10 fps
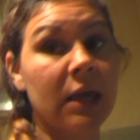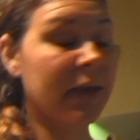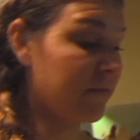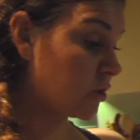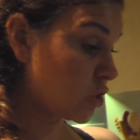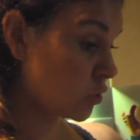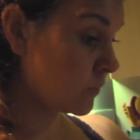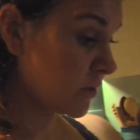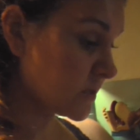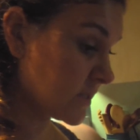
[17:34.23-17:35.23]
given two
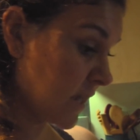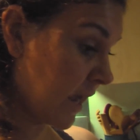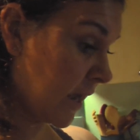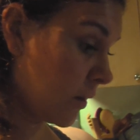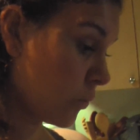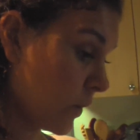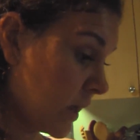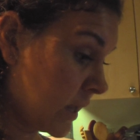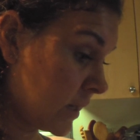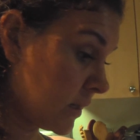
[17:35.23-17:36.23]
meals a day
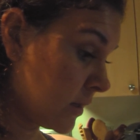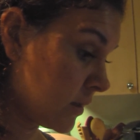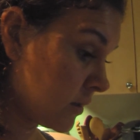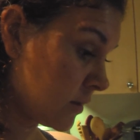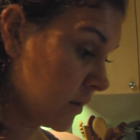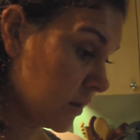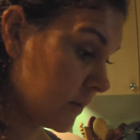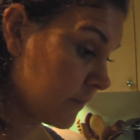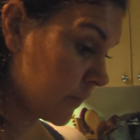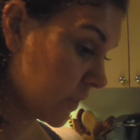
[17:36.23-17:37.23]
when
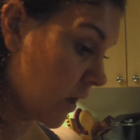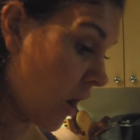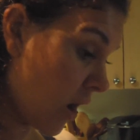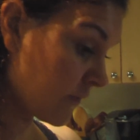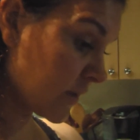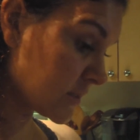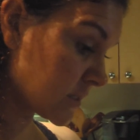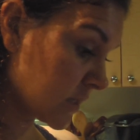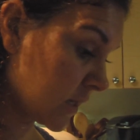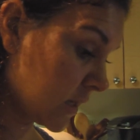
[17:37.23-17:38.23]

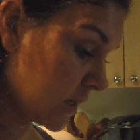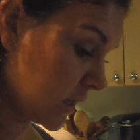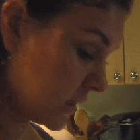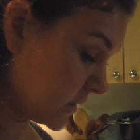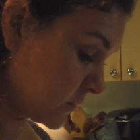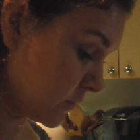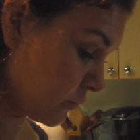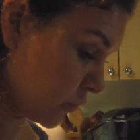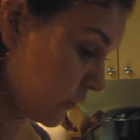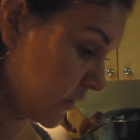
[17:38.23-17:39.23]
obviously it has been
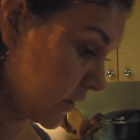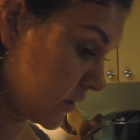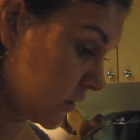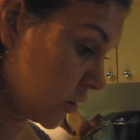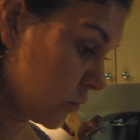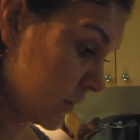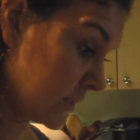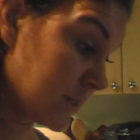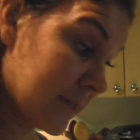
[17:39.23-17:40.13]
proven you need to